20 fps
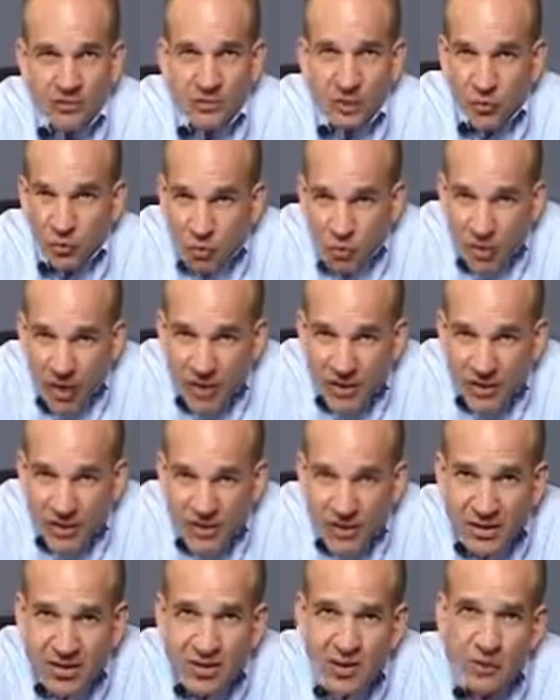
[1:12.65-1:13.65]
your
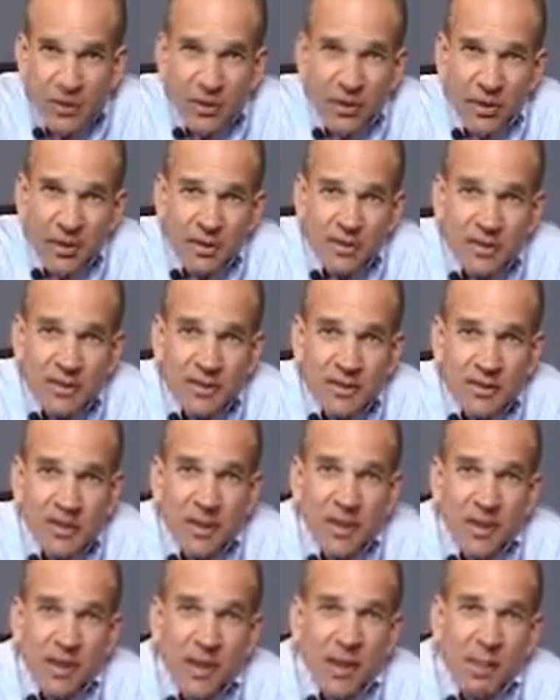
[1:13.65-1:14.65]
project experiences
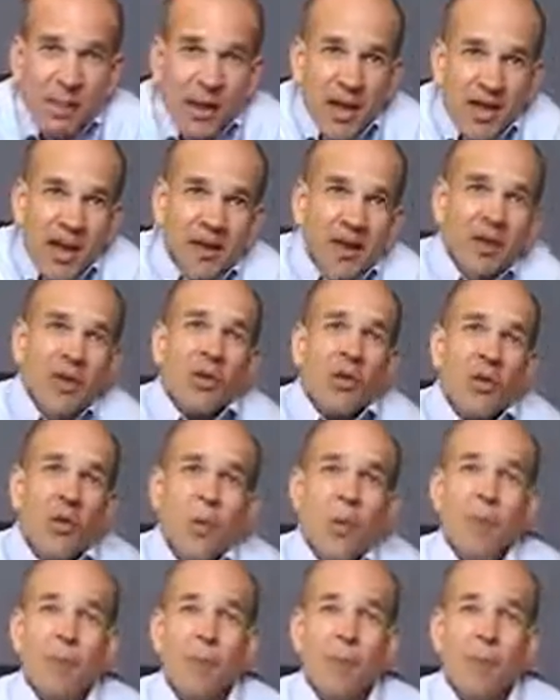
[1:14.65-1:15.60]
that make you